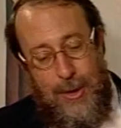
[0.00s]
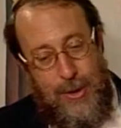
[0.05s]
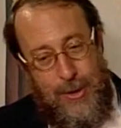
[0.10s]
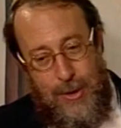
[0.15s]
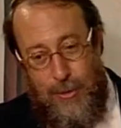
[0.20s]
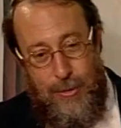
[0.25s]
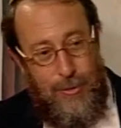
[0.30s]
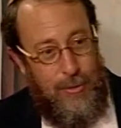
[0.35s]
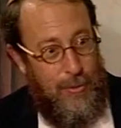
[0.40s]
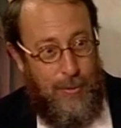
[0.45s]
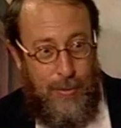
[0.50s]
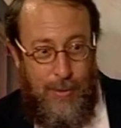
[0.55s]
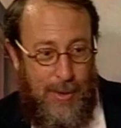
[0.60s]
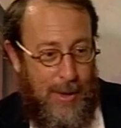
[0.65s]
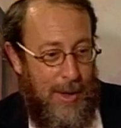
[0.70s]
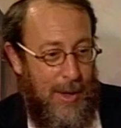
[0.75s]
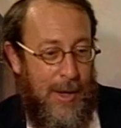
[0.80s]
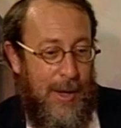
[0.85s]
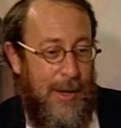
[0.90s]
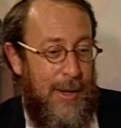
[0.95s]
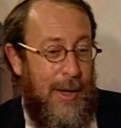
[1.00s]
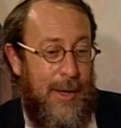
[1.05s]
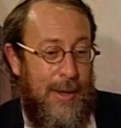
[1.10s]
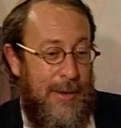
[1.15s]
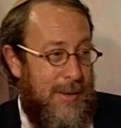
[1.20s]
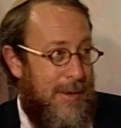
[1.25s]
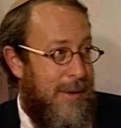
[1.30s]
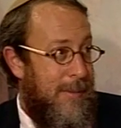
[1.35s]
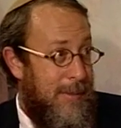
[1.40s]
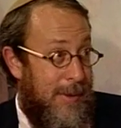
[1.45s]
So too, I
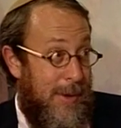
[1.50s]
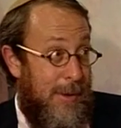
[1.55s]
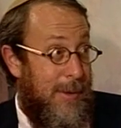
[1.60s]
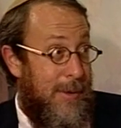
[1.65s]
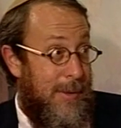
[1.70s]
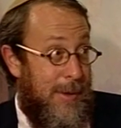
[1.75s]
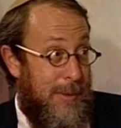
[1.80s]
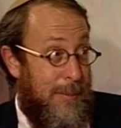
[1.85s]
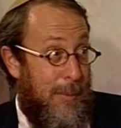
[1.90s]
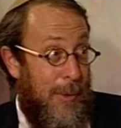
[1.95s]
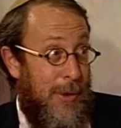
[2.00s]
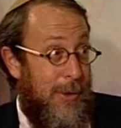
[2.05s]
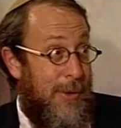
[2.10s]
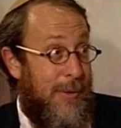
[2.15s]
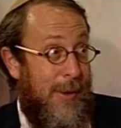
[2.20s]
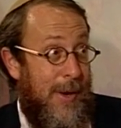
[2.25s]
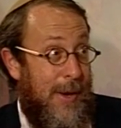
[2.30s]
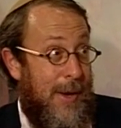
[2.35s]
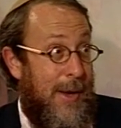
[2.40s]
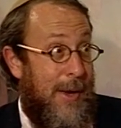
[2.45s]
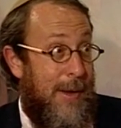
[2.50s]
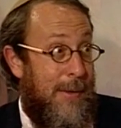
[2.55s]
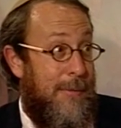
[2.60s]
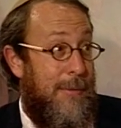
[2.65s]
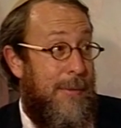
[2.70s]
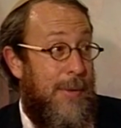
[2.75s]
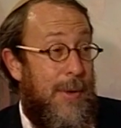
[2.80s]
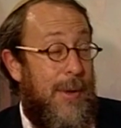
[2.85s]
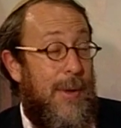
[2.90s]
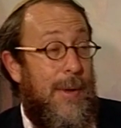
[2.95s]
and Tamir, this partner that I
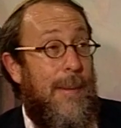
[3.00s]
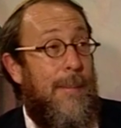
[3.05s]
have